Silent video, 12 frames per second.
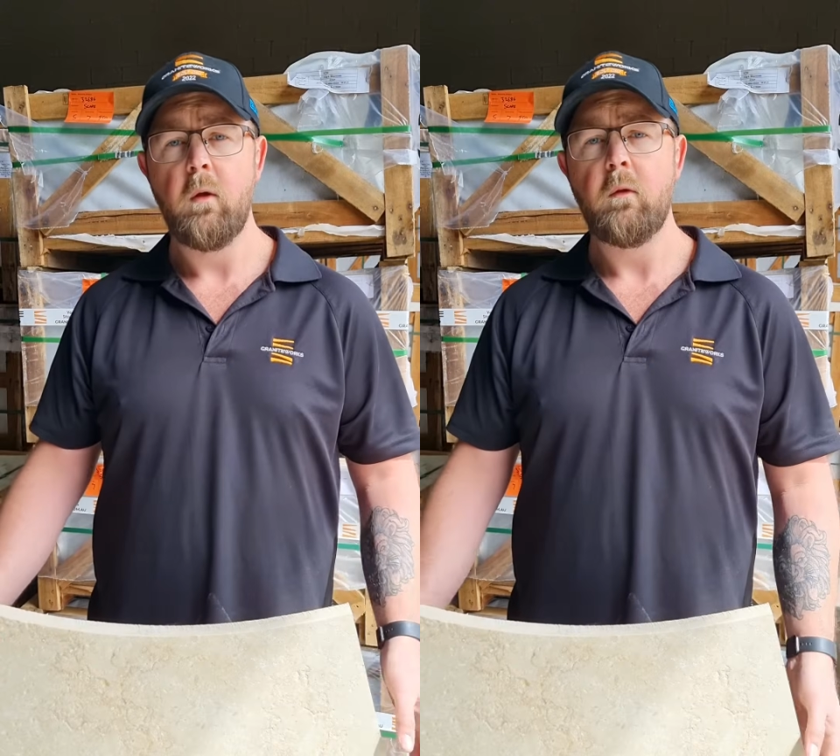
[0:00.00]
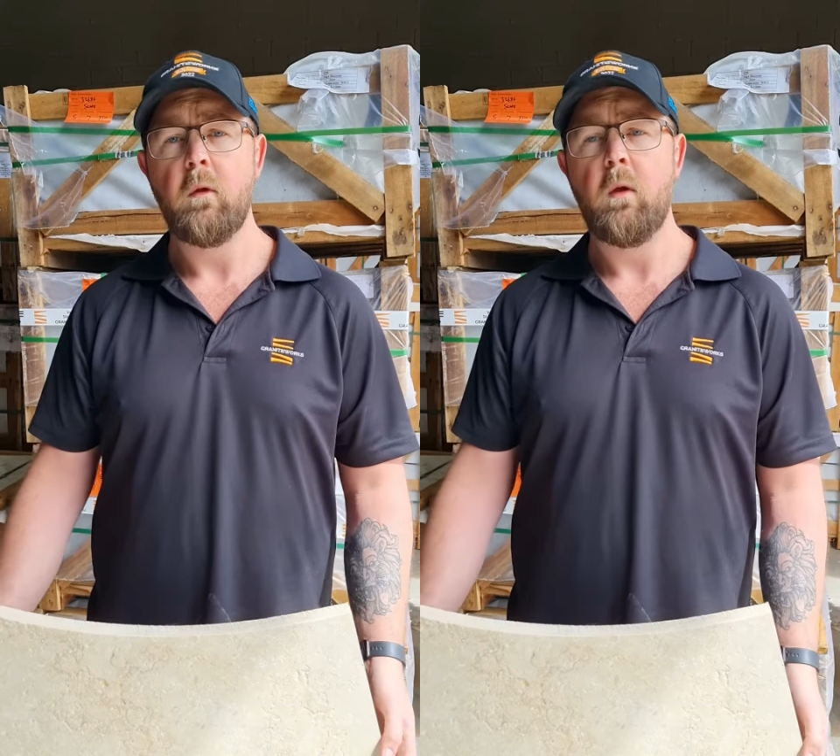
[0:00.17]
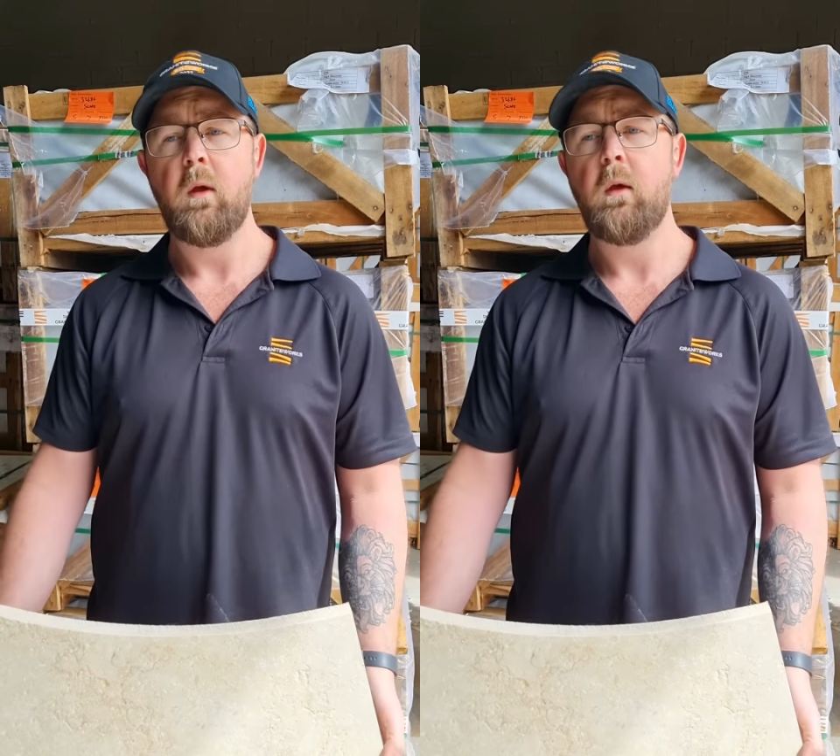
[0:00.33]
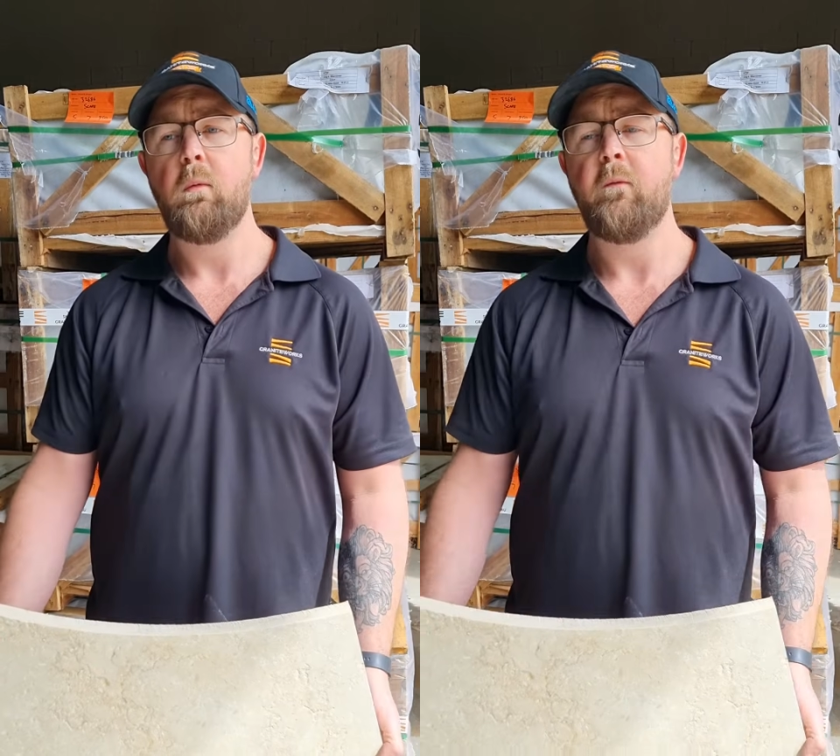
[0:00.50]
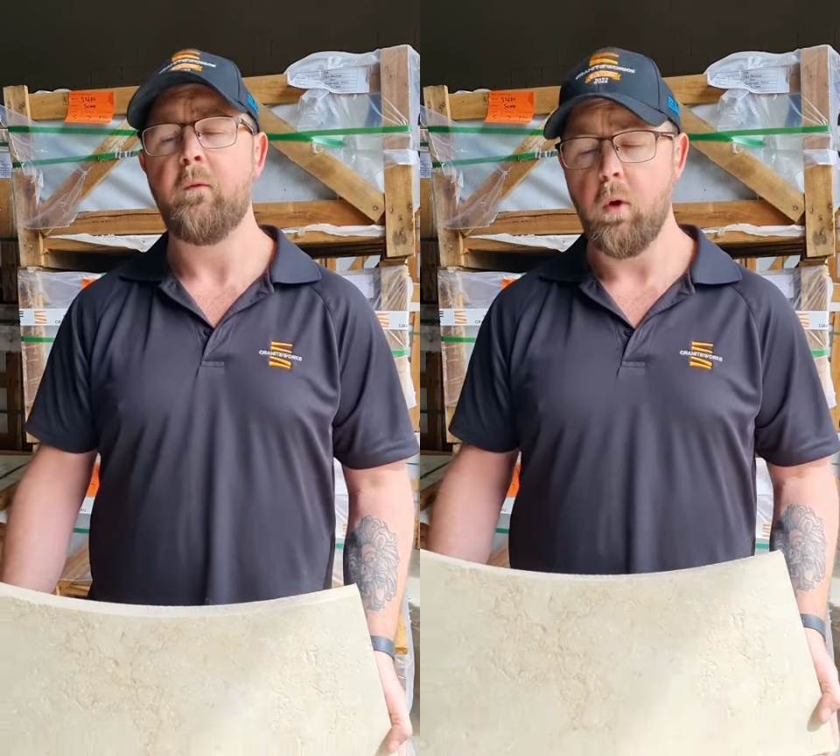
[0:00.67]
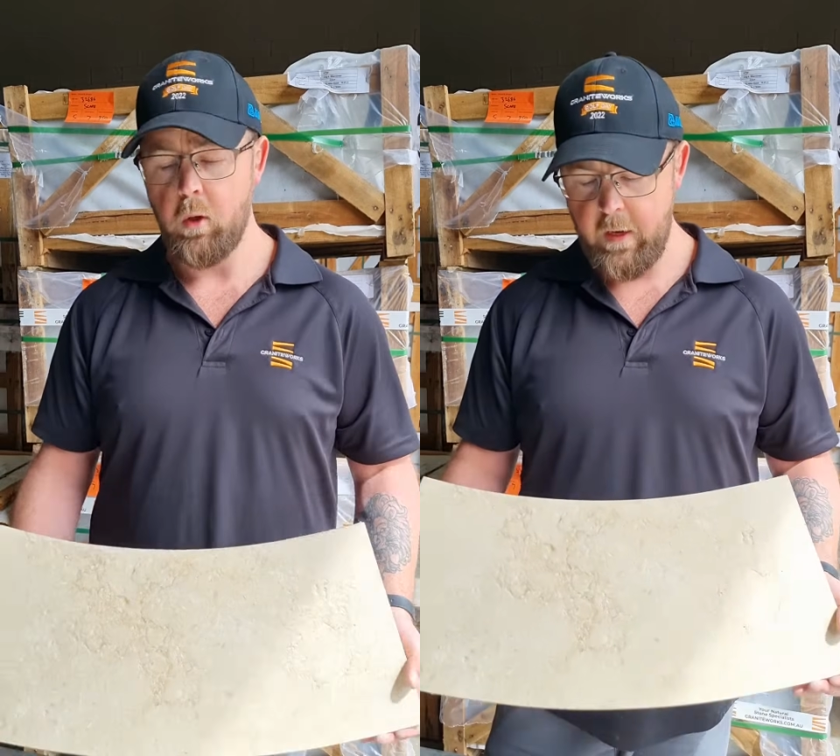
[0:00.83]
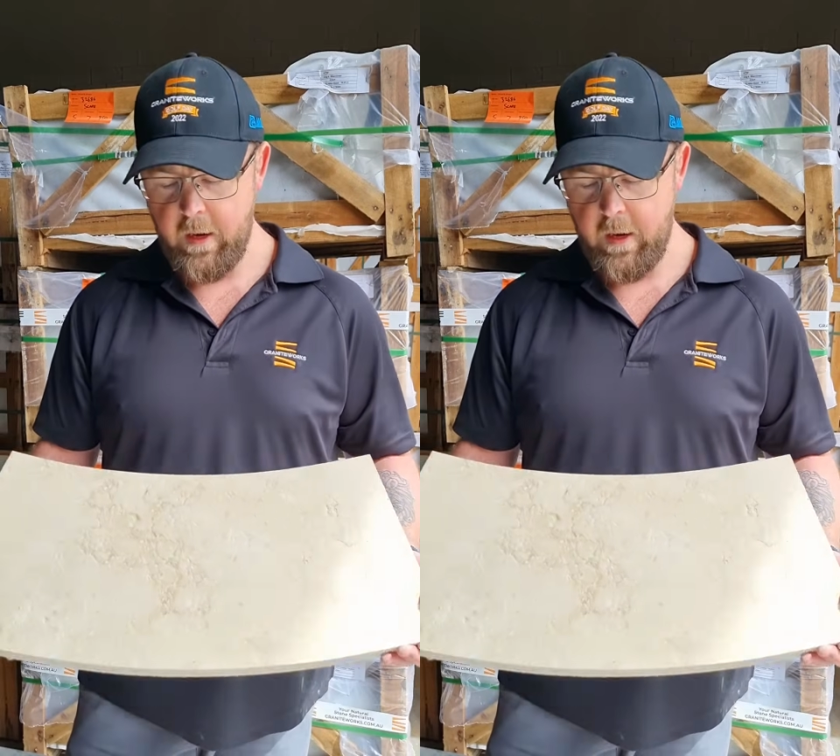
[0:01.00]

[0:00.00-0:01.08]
So here we've got